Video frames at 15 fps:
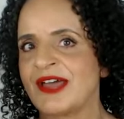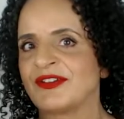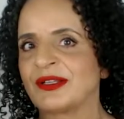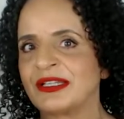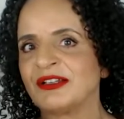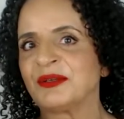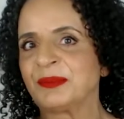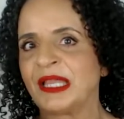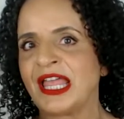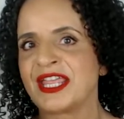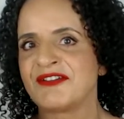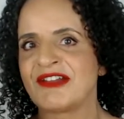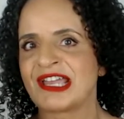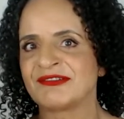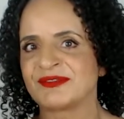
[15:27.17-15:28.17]
have a little
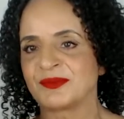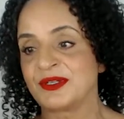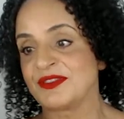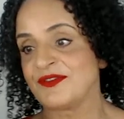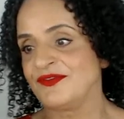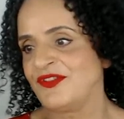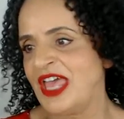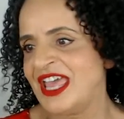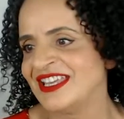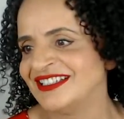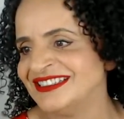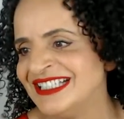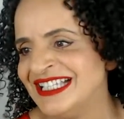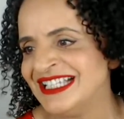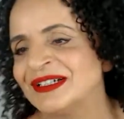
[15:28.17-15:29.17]
play around with a
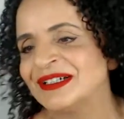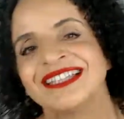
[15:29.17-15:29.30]
veil.